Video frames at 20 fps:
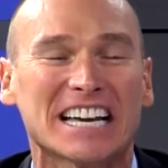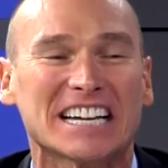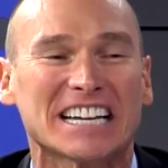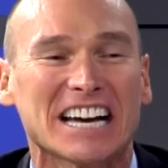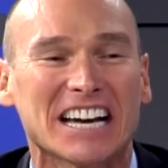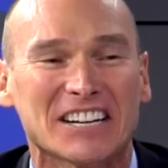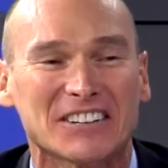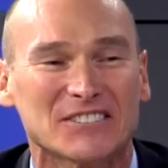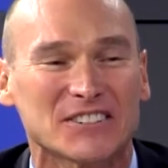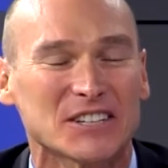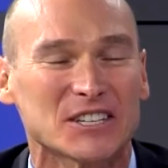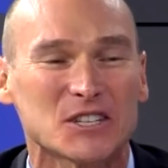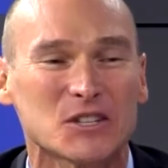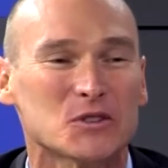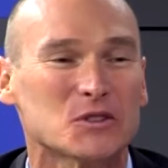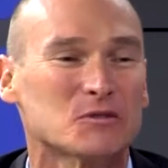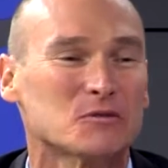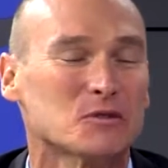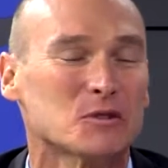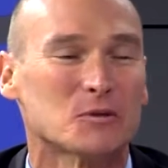that kind of a
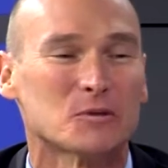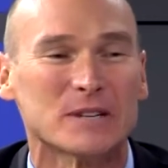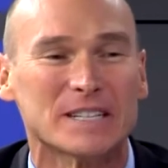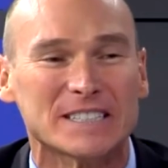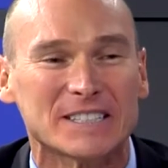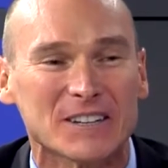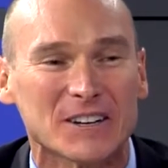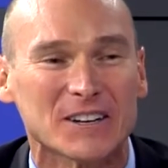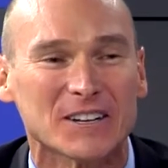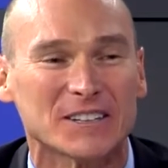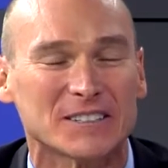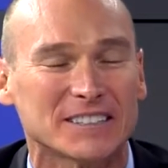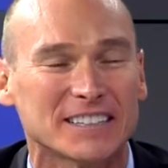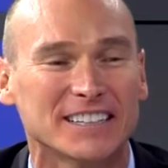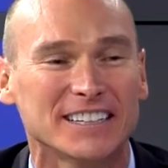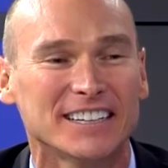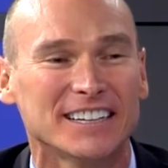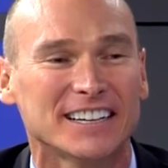youthful return